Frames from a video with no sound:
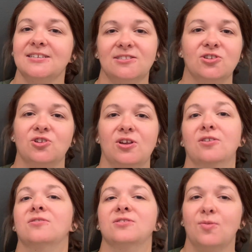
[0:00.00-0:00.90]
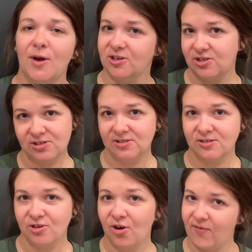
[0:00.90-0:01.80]
decision to
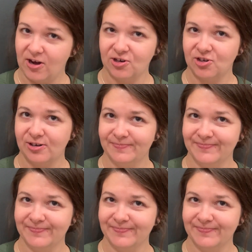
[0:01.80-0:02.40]
purchase your furniture.